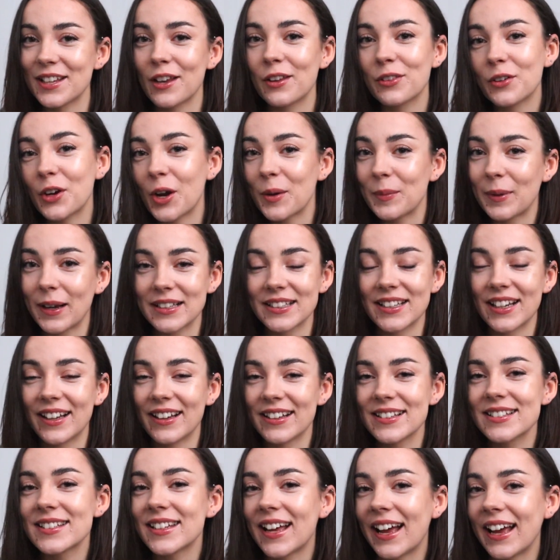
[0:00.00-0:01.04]
throw it back to
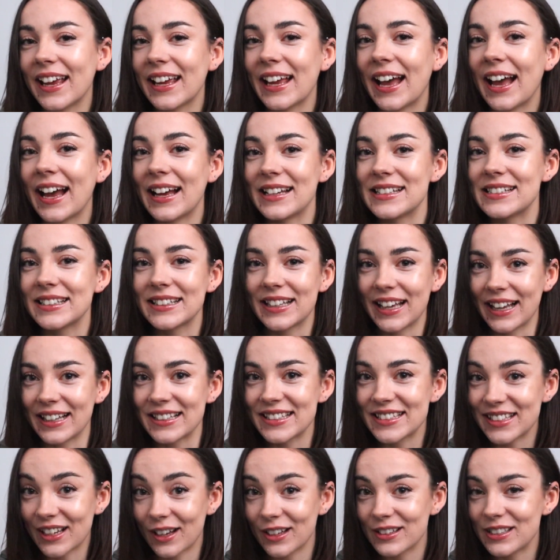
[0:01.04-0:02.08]
last night and get
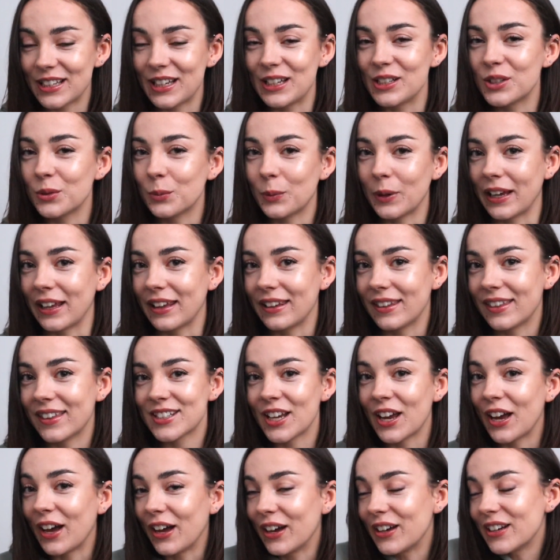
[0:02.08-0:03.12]
started with
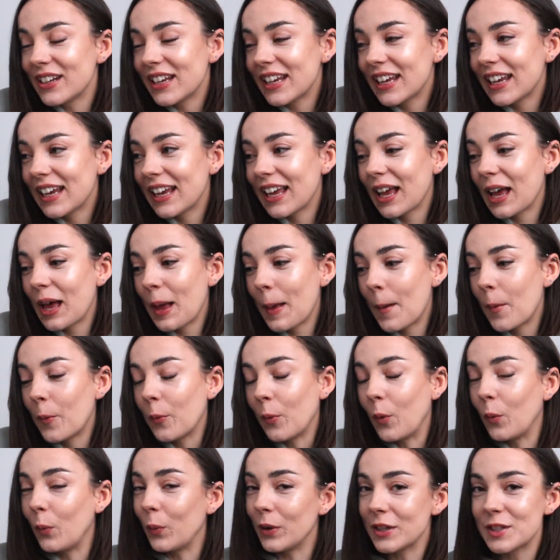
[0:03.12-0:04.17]
turning
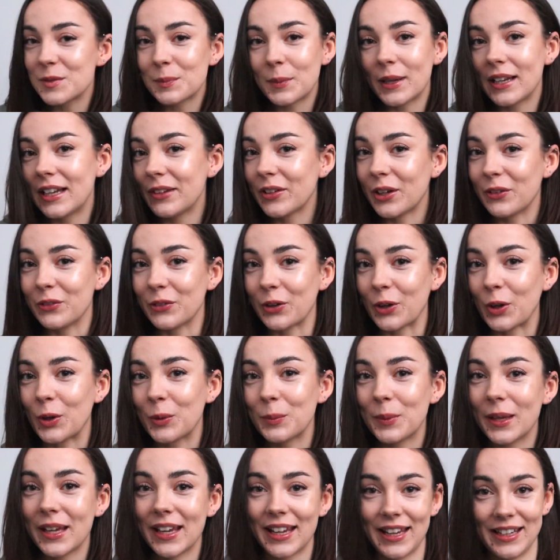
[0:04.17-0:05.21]
what was my living
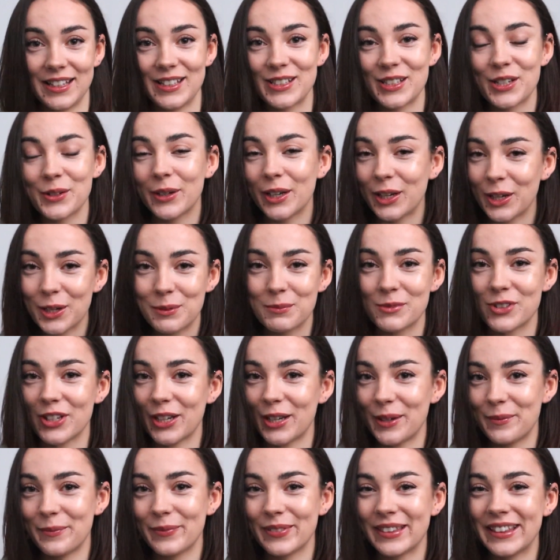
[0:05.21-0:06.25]
room into a home
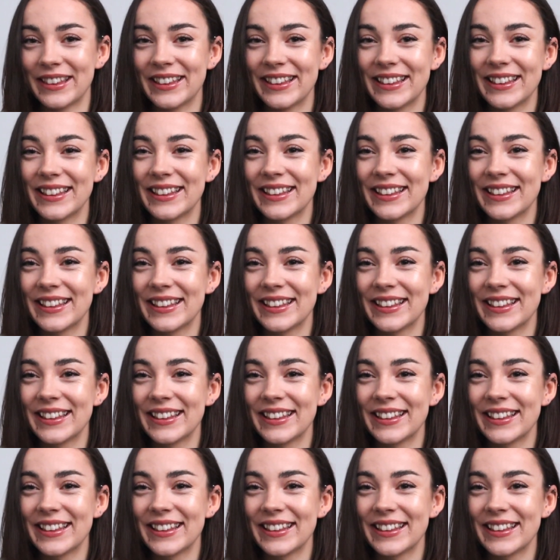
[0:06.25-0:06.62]
gym.